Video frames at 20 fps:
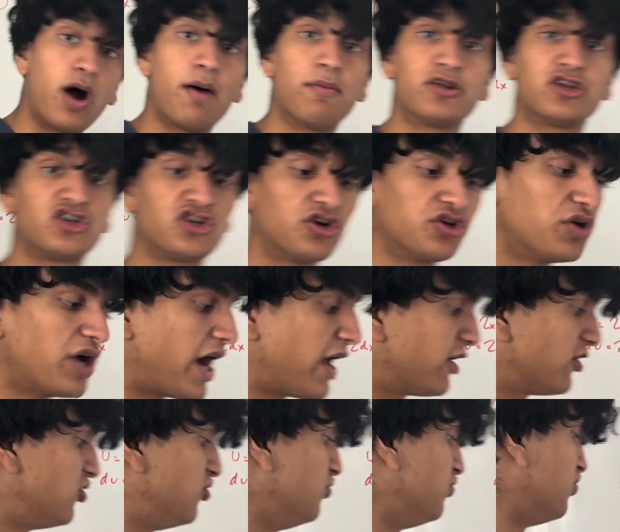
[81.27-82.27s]
I'm gonna show you how
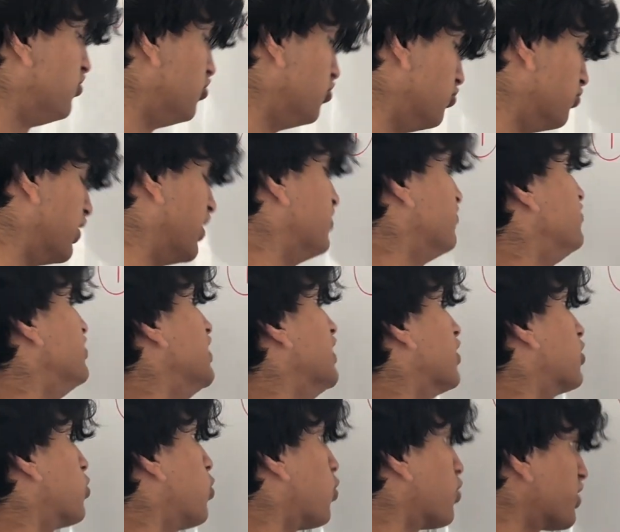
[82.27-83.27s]
to choose u and v
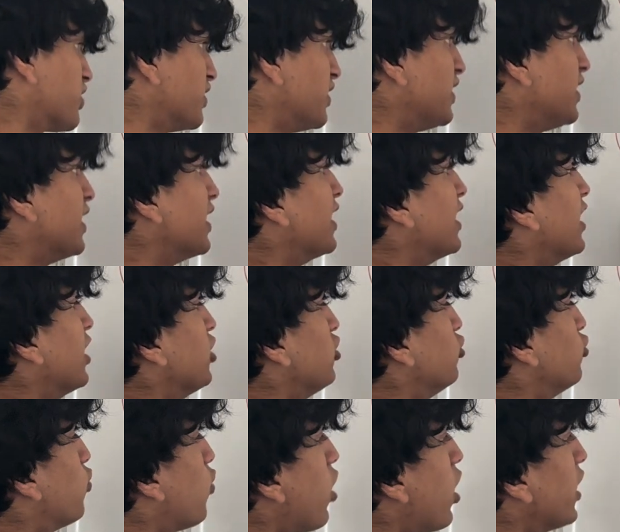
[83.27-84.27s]
accordingly.
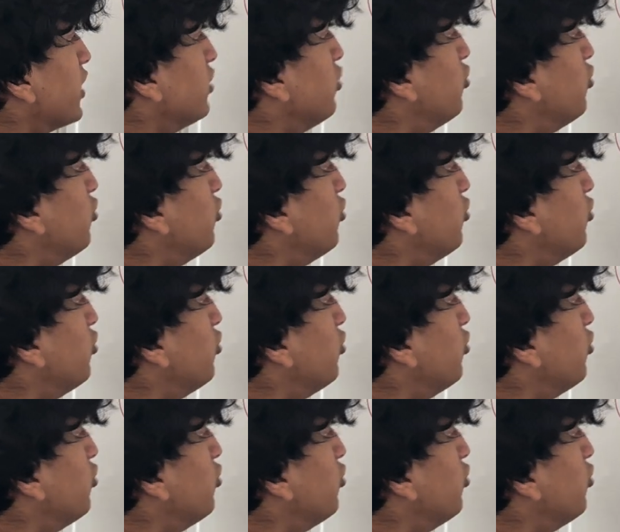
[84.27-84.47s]
You want